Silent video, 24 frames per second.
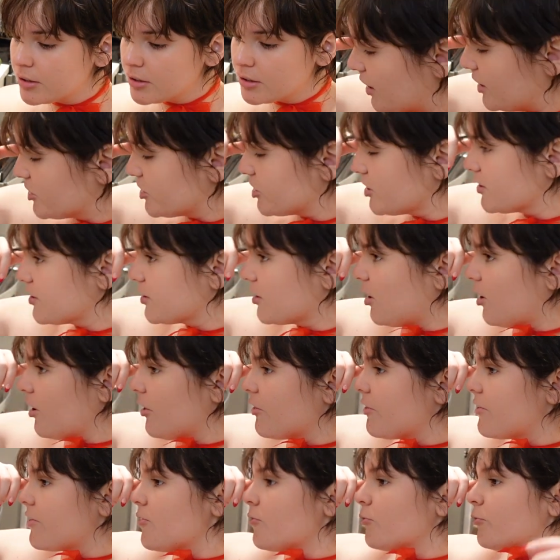It's just
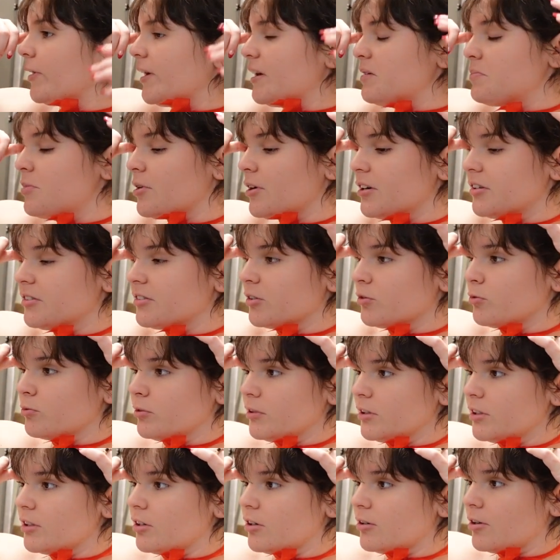all the red parts are
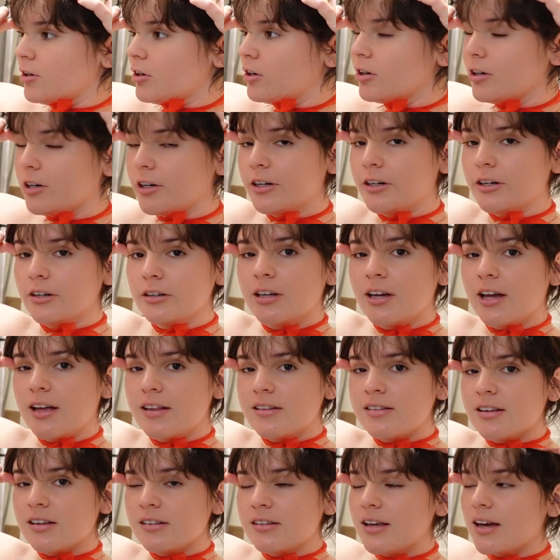really hard.
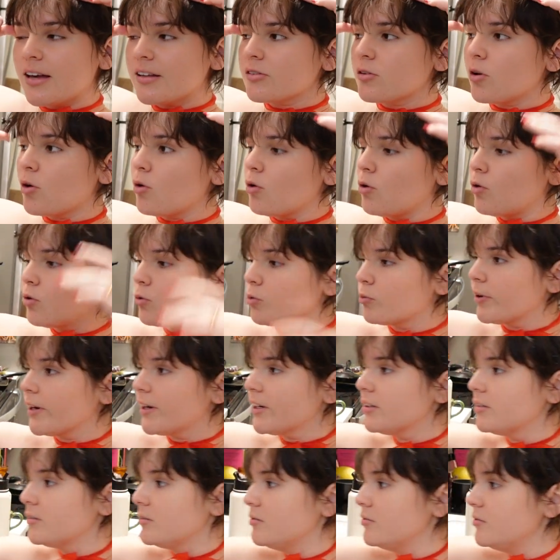Except it has a whole red